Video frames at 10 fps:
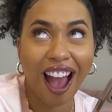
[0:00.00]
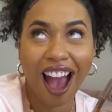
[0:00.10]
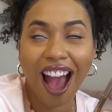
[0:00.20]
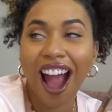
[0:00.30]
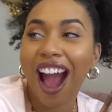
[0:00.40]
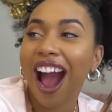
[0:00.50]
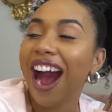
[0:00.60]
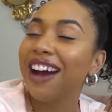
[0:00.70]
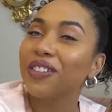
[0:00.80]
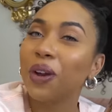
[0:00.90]
I
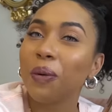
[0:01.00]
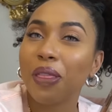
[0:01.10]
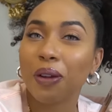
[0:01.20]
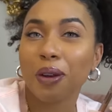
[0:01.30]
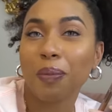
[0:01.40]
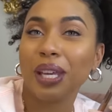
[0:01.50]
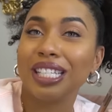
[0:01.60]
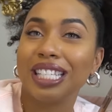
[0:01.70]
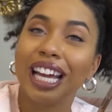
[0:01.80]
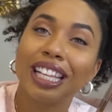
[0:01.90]
don't know whether to
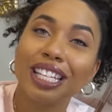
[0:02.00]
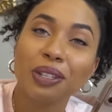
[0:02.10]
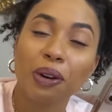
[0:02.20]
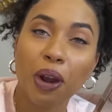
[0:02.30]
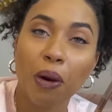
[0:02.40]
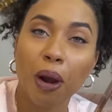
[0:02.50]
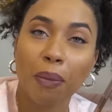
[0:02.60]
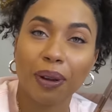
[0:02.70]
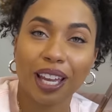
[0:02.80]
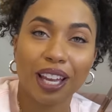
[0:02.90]
be jealous or no,
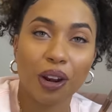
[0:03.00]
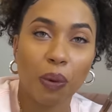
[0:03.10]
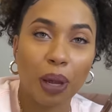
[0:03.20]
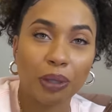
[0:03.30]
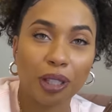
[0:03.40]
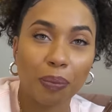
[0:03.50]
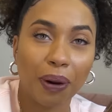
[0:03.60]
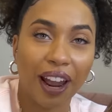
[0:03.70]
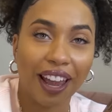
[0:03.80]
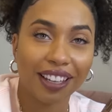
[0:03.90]
I'm getting away with the
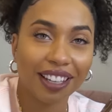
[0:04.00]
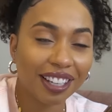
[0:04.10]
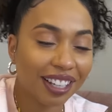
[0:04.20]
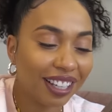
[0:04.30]
prank.